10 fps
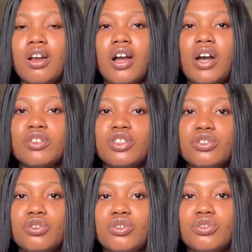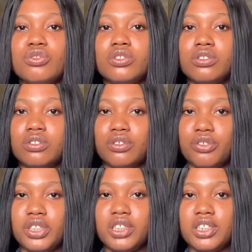how to know the
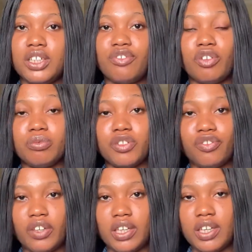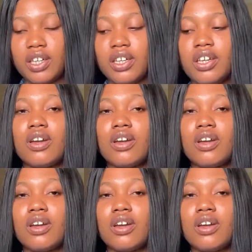original from the fake.